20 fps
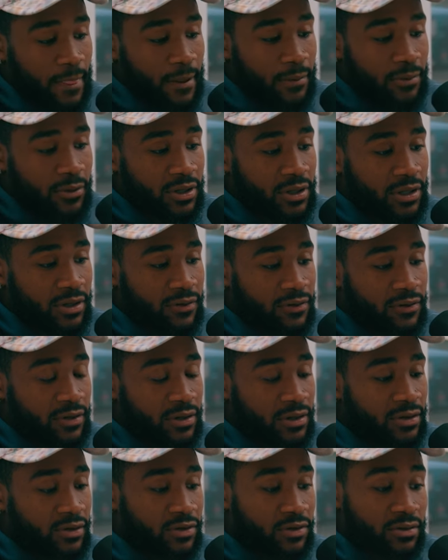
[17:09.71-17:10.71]
But if,
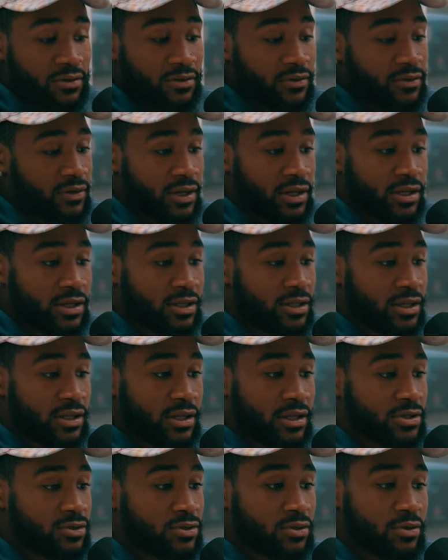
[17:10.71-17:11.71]
if anything
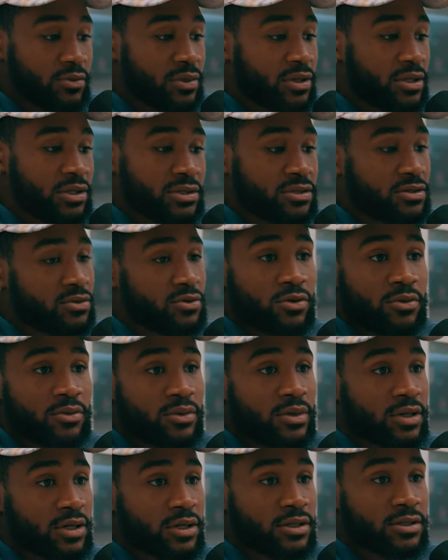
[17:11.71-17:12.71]
that's gonna beat us, it's gonna
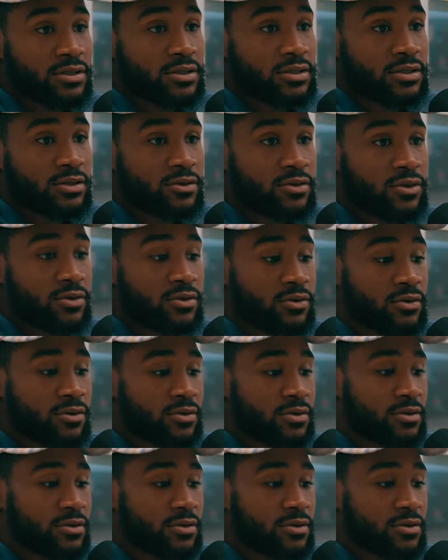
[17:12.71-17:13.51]
be us, you know.